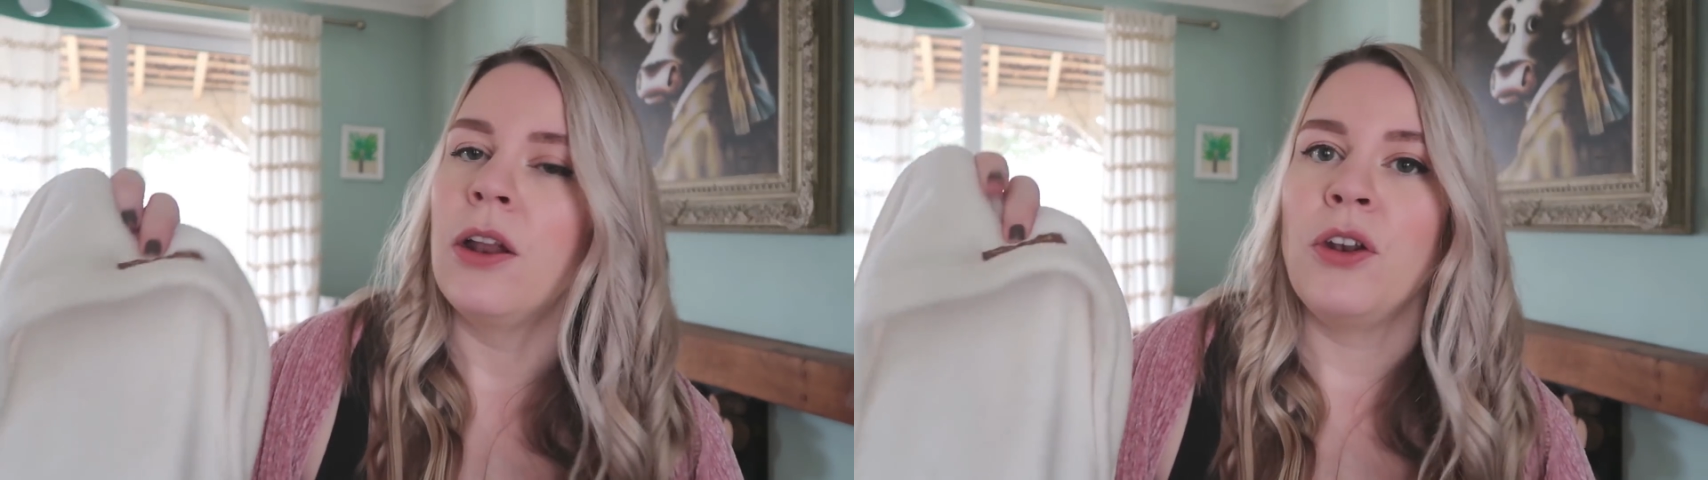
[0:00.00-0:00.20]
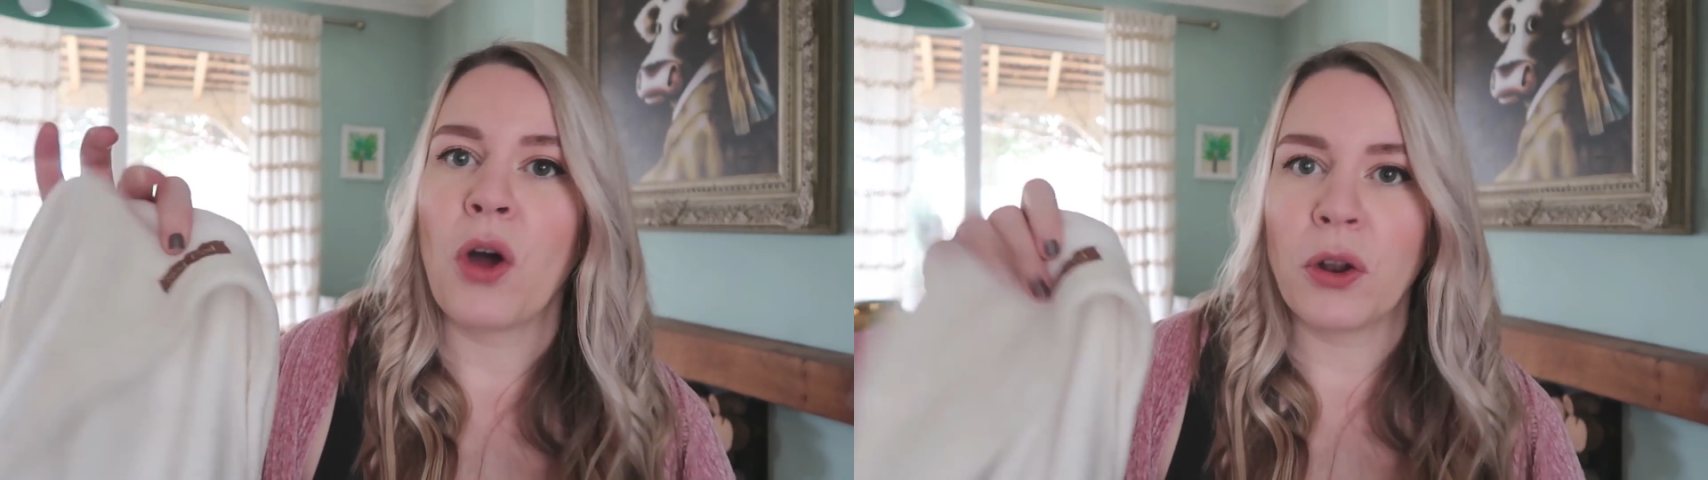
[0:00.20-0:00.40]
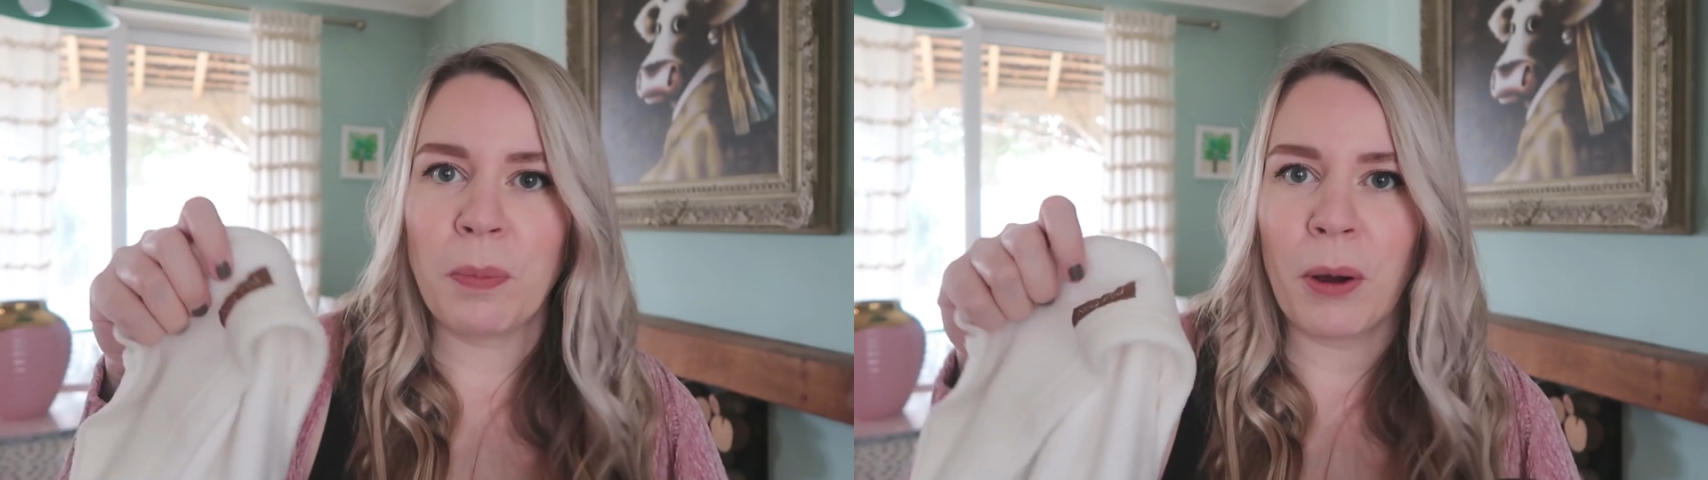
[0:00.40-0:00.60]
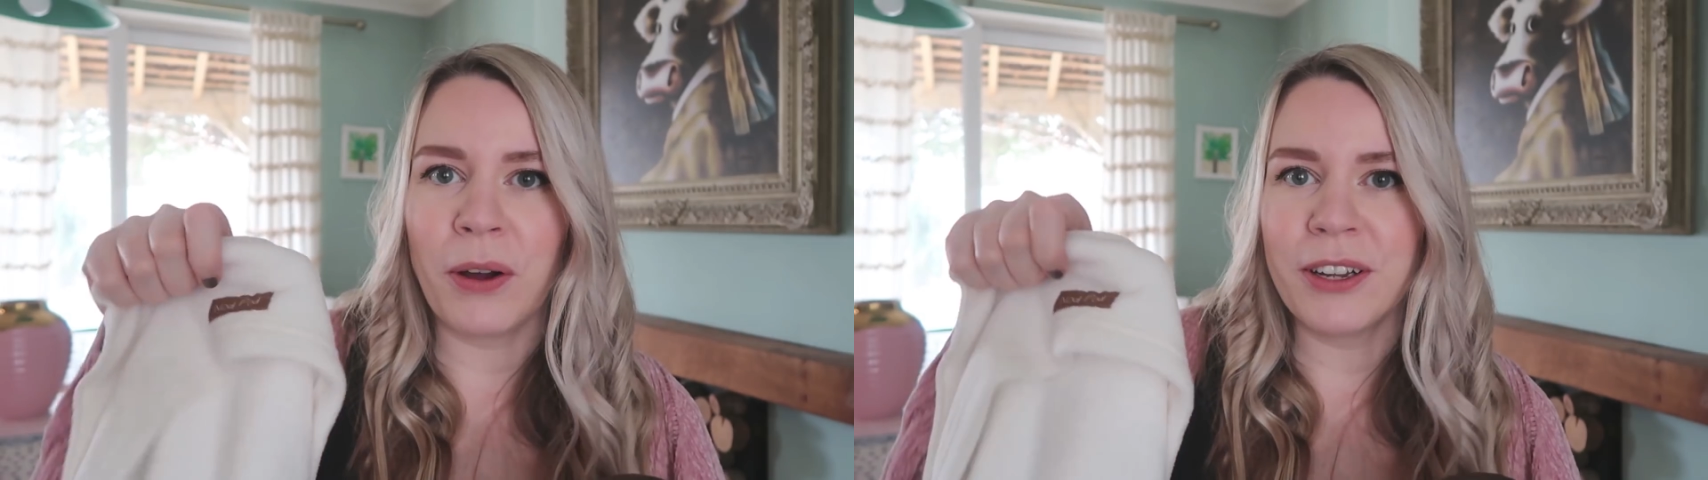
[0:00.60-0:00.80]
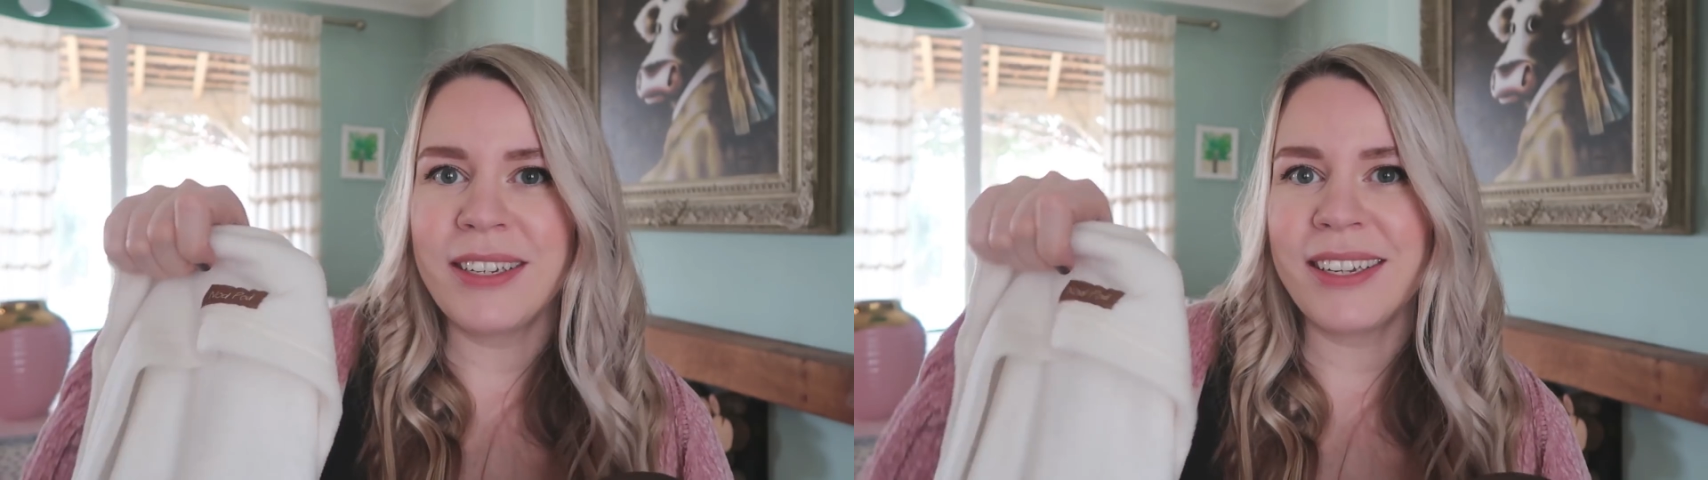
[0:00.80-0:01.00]
Nod
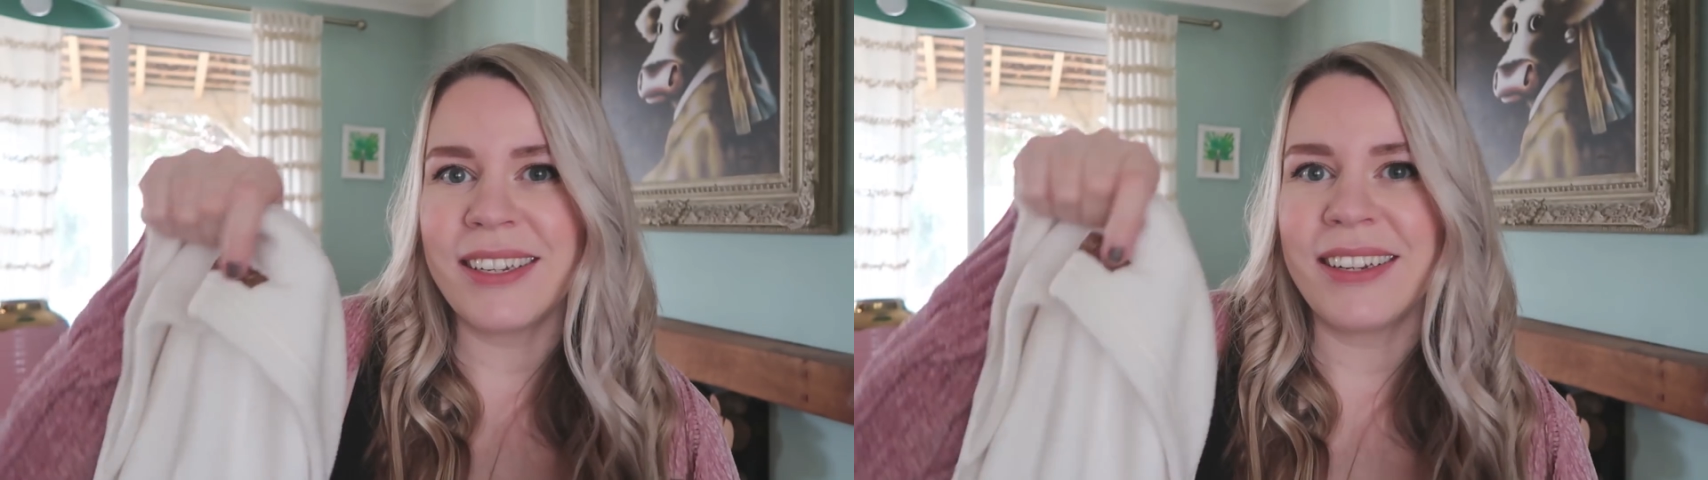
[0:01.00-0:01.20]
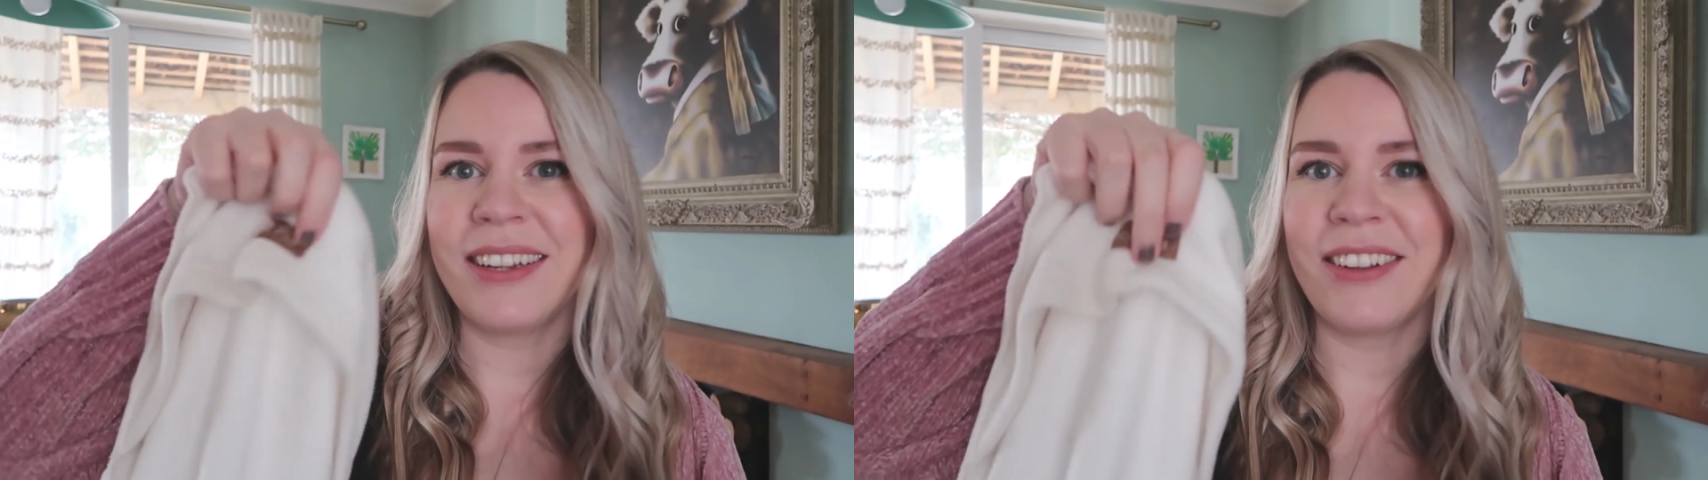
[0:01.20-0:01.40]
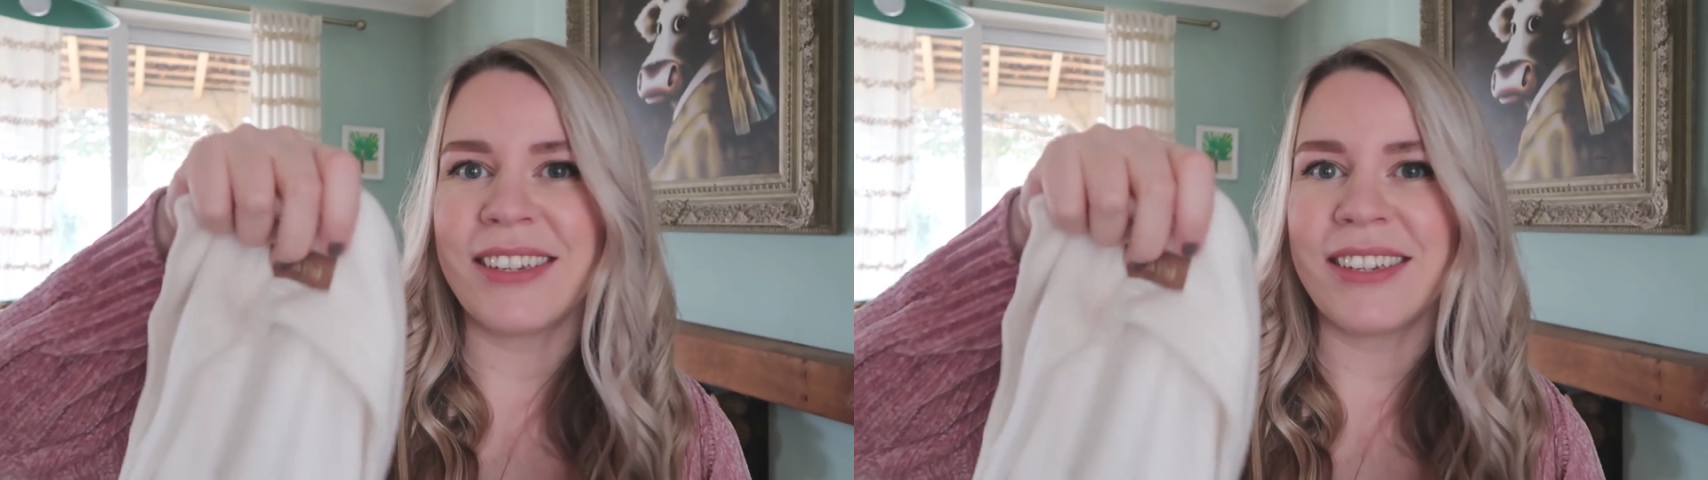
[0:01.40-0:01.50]
Pod. You